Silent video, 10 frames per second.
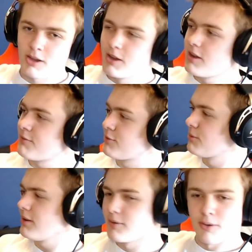if you
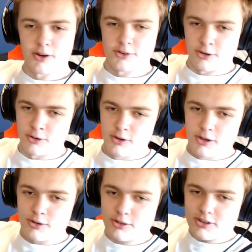really want to,
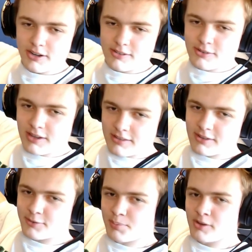you could try to take
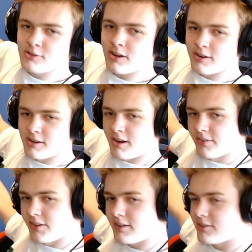this picture out of context,